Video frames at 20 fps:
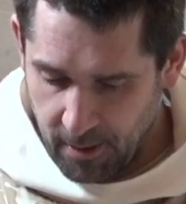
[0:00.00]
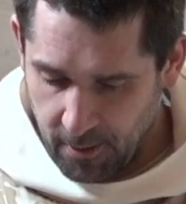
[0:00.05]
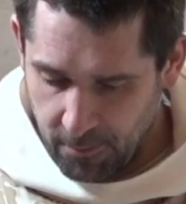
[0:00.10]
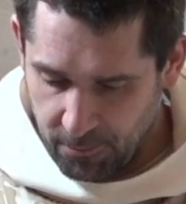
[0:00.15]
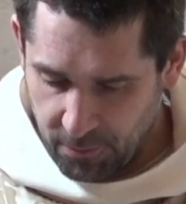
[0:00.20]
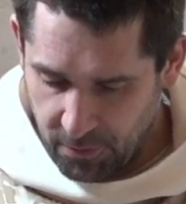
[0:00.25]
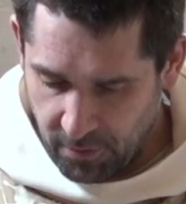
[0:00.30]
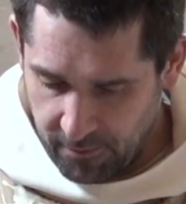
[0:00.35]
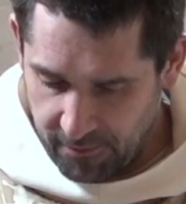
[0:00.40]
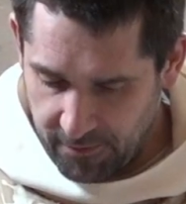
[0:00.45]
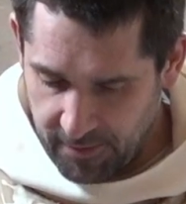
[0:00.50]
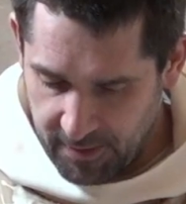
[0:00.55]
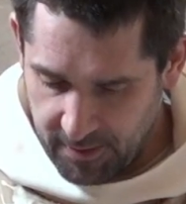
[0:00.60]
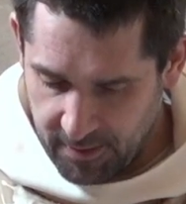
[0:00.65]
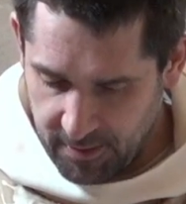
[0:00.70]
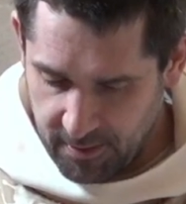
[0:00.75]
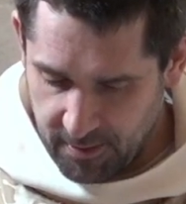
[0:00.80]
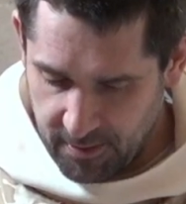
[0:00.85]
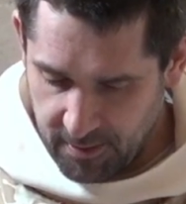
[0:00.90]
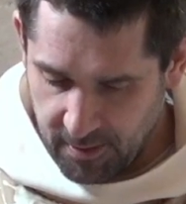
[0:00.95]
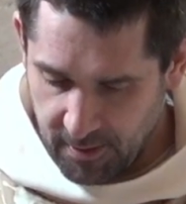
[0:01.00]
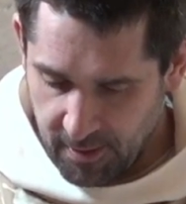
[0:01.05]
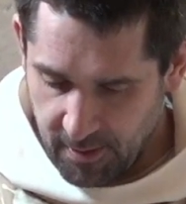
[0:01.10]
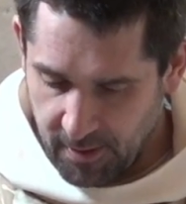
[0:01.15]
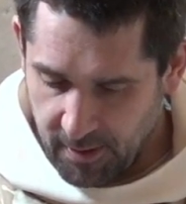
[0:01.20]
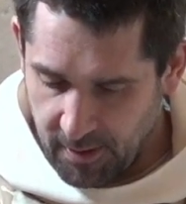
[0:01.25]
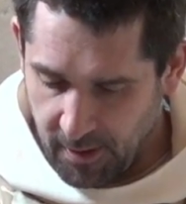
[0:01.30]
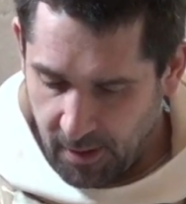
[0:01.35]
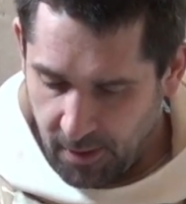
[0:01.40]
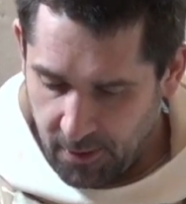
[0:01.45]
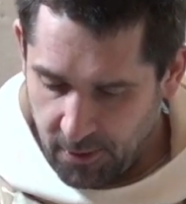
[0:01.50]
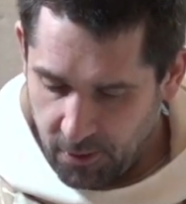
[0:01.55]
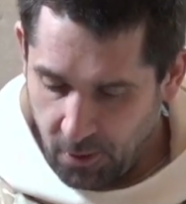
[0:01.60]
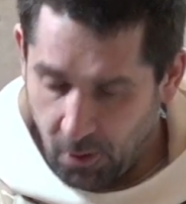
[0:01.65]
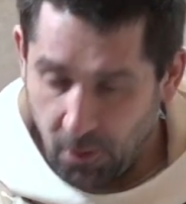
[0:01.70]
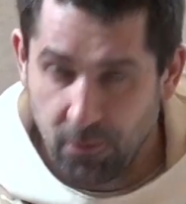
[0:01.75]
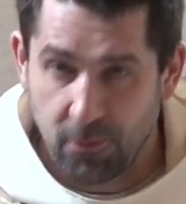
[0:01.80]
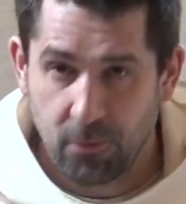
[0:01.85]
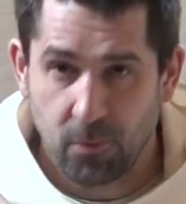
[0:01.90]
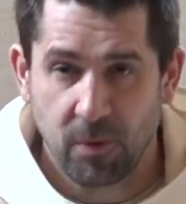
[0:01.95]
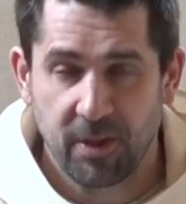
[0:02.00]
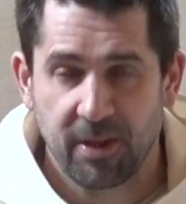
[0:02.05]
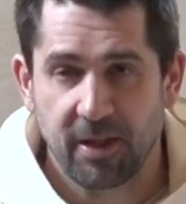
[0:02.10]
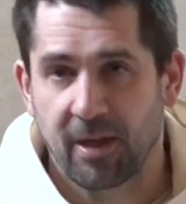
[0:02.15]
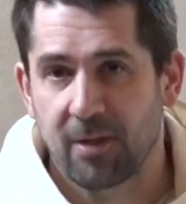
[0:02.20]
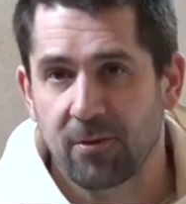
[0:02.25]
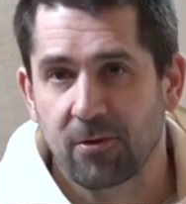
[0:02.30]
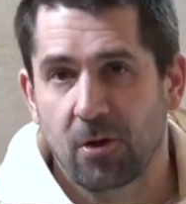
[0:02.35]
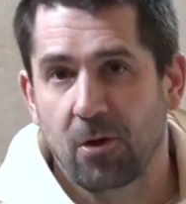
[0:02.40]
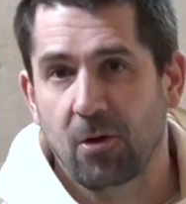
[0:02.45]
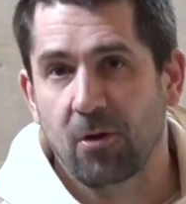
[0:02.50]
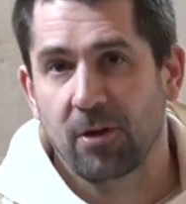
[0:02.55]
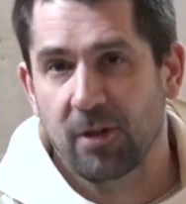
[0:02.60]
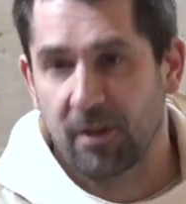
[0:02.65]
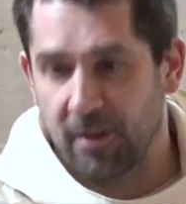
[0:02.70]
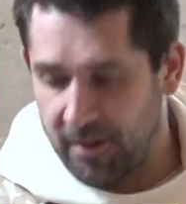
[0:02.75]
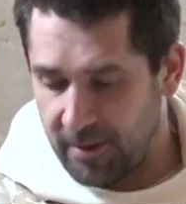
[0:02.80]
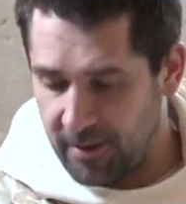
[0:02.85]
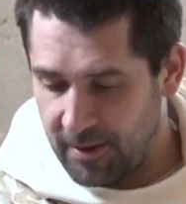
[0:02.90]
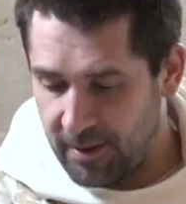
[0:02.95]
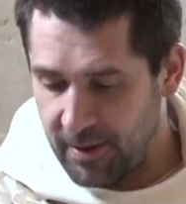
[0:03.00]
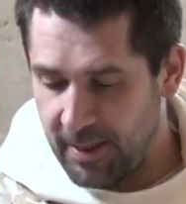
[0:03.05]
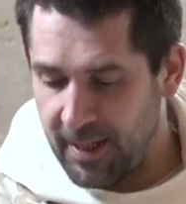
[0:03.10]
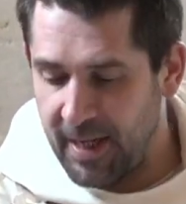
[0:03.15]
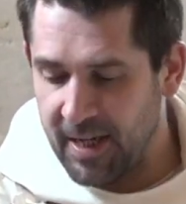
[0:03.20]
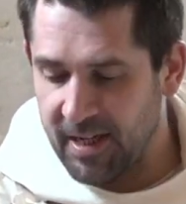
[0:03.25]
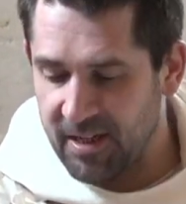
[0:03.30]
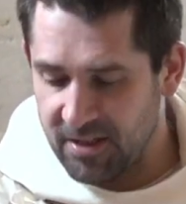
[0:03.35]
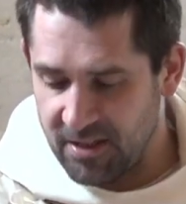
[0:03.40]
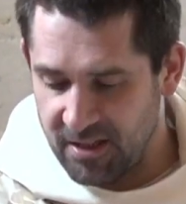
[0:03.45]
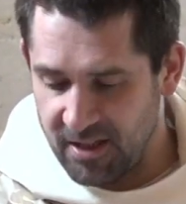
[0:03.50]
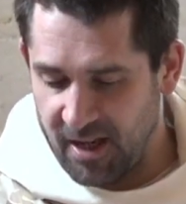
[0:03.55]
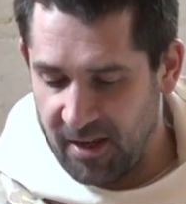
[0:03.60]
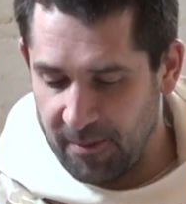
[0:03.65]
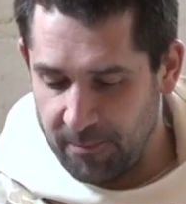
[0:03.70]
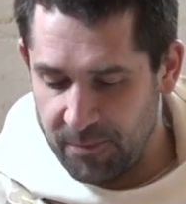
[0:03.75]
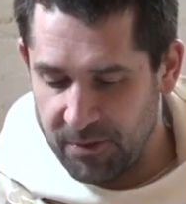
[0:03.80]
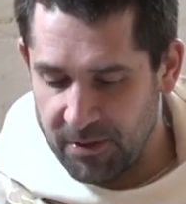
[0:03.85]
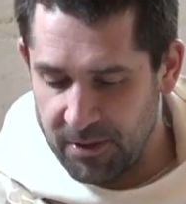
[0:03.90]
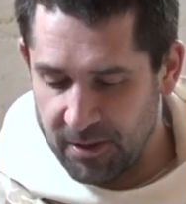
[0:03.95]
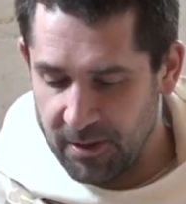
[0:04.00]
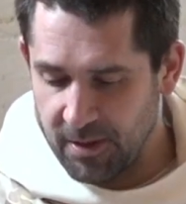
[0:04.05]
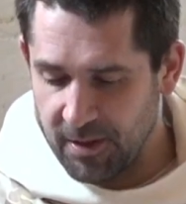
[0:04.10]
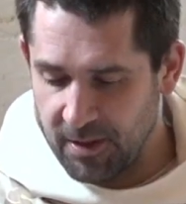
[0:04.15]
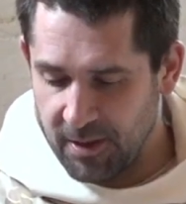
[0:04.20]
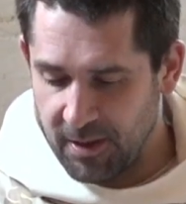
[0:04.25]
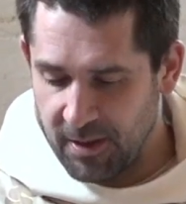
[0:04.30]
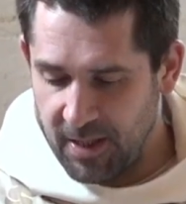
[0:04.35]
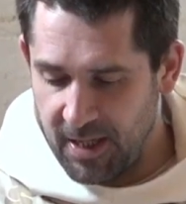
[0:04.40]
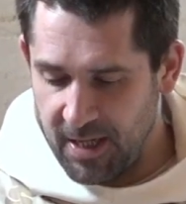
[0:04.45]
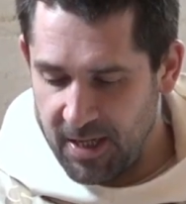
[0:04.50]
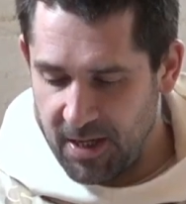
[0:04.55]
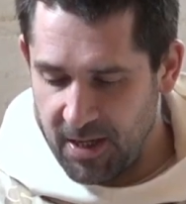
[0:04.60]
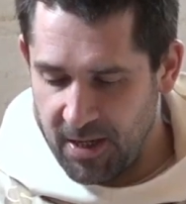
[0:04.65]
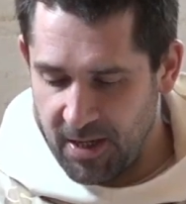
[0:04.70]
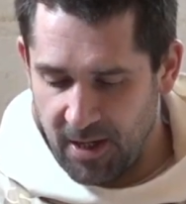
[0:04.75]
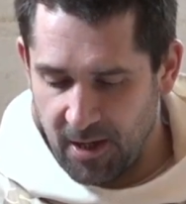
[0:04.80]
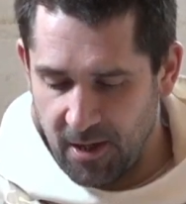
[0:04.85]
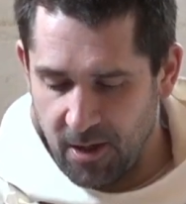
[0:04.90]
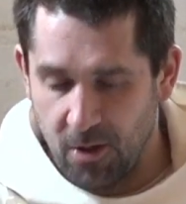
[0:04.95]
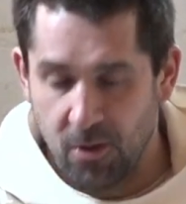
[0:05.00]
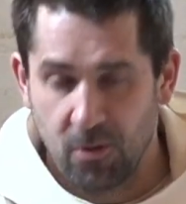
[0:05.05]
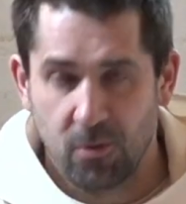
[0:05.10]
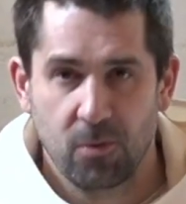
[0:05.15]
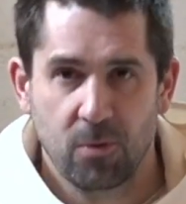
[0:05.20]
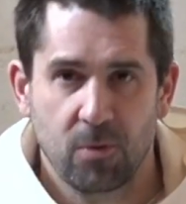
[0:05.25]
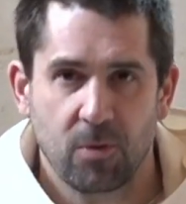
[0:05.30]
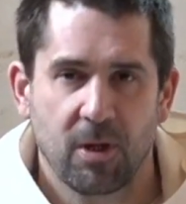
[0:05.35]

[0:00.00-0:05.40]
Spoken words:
Prophets are not without honor except in their own